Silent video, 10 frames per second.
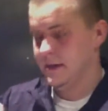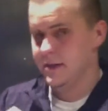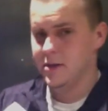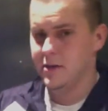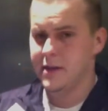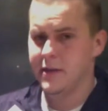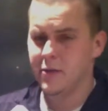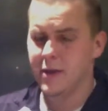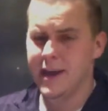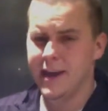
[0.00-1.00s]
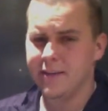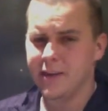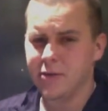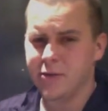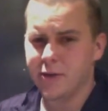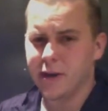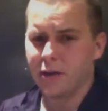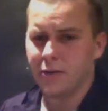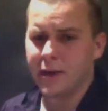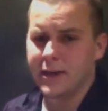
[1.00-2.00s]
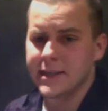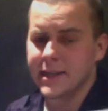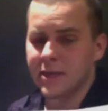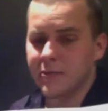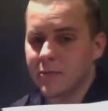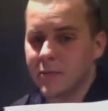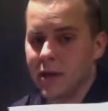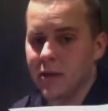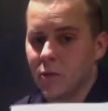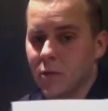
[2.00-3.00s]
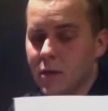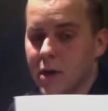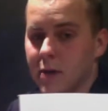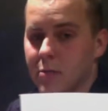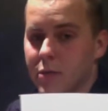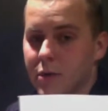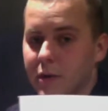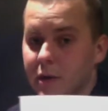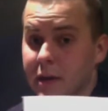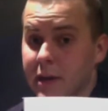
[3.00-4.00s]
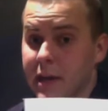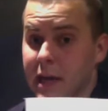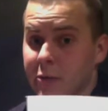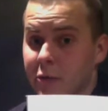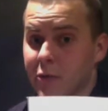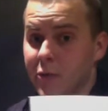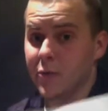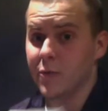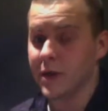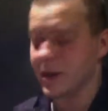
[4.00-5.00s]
To that, they will add the 30th ranked team in the World Cup, Cameroon.